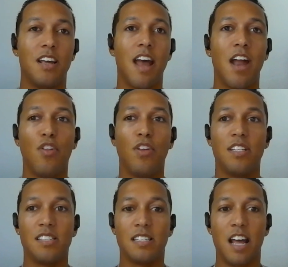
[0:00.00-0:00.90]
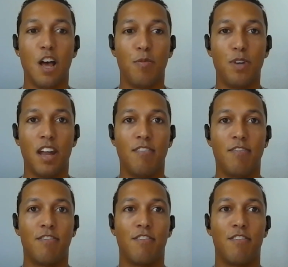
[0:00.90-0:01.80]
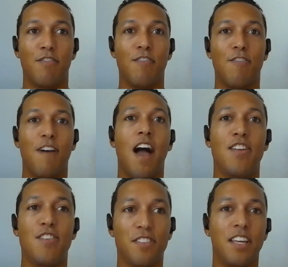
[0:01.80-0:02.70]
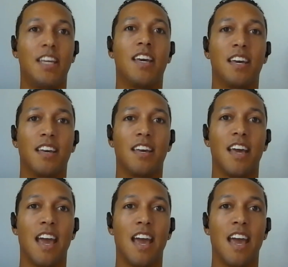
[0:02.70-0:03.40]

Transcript: not only does it help you kind of refine your thinking